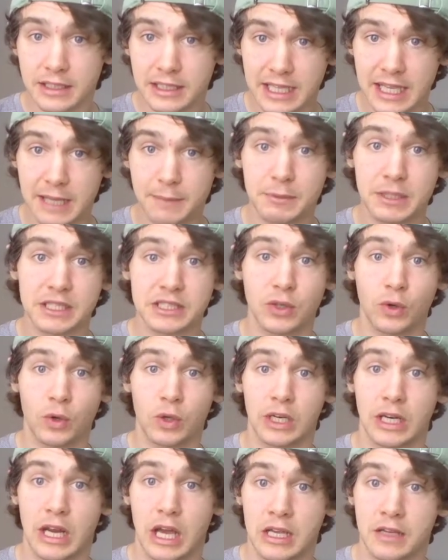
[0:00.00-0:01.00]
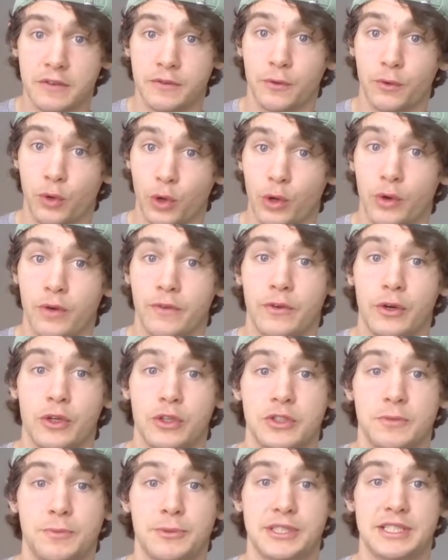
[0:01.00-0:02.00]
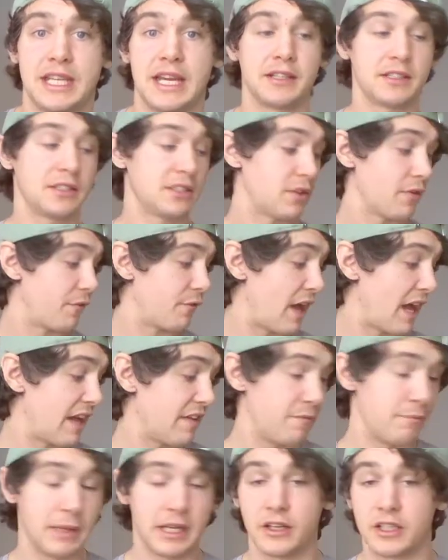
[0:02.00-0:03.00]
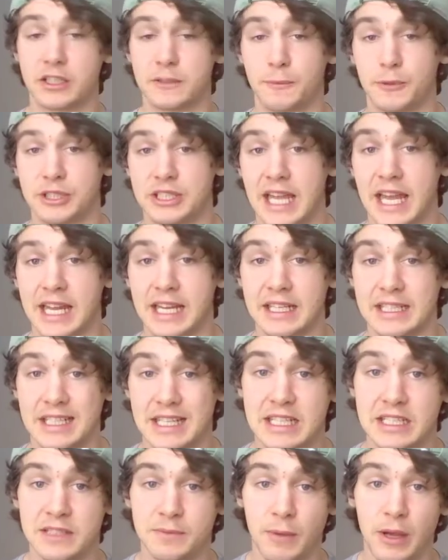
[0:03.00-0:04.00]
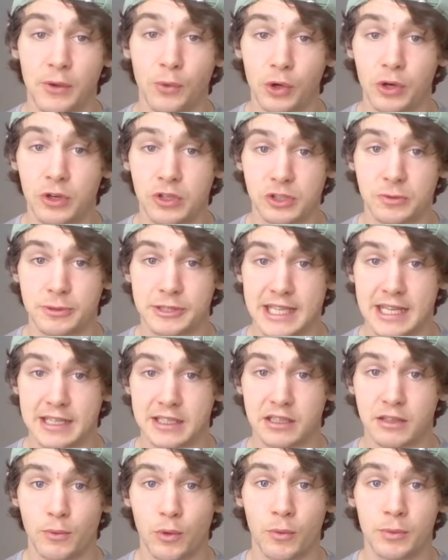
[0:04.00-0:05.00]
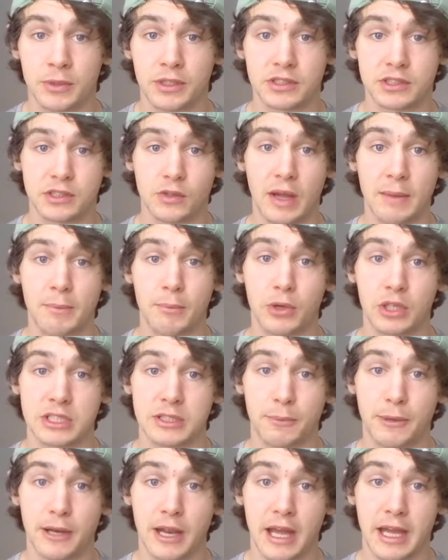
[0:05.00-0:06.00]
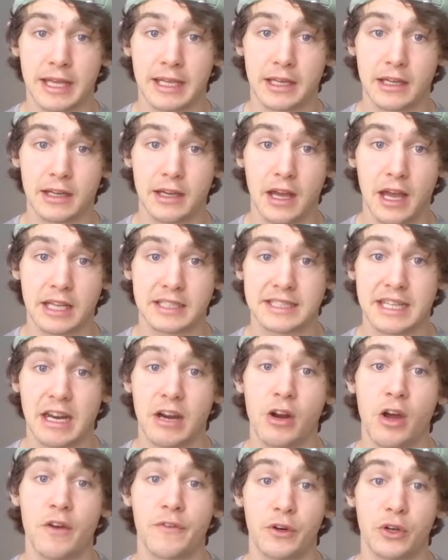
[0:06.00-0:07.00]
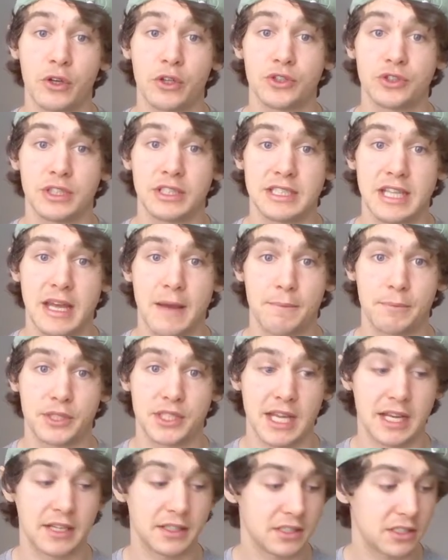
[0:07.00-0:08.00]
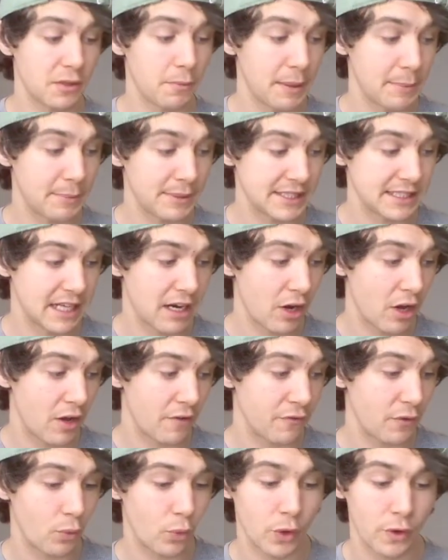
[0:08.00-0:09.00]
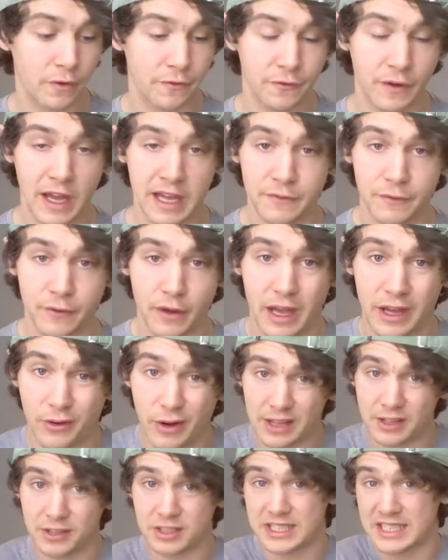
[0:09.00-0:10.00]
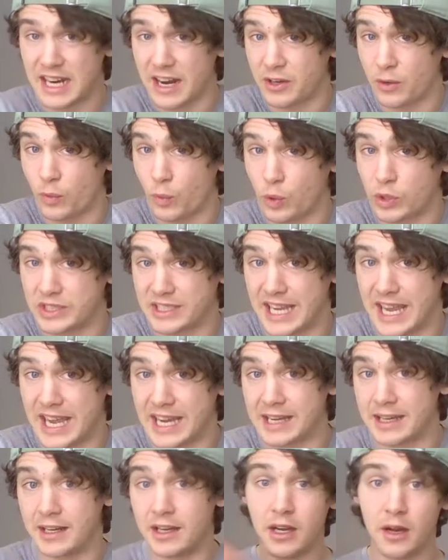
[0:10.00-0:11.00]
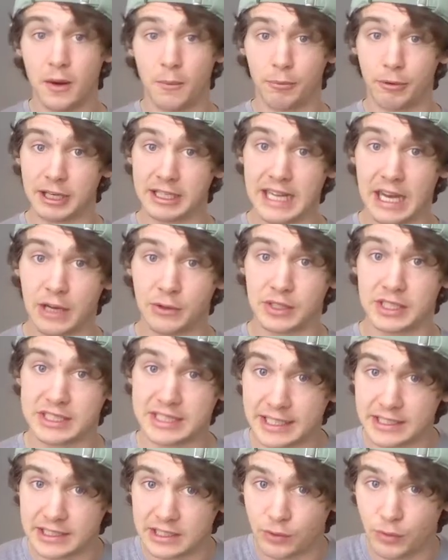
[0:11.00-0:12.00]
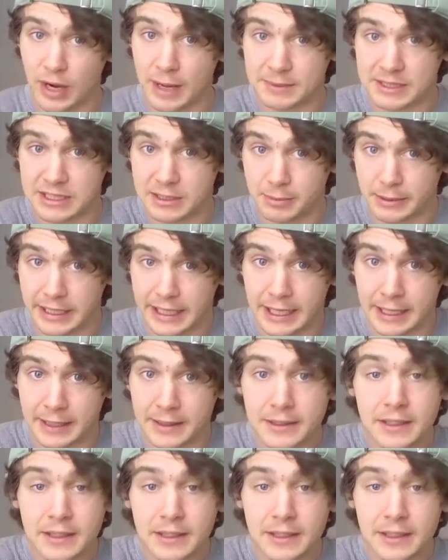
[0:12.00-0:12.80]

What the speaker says: Keep this goal alive, run over 100%. So 5 meters per second is my 100% at the moment. So I start off at 110%. Some people start off at 105. I'd rather start at 110, bring down the sets and reps to begin.